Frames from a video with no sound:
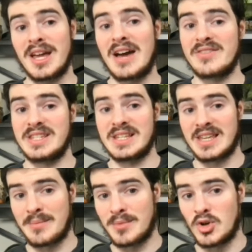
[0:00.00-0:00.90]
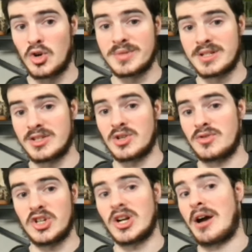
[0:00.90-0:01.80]
Obviously, again, Mahomes in his own
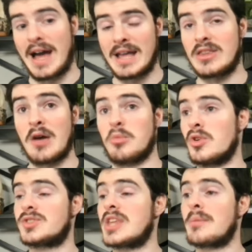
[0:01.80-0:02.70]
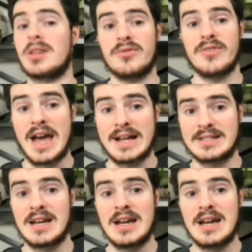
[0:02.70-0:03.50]
tier. Now, I will stand by the fact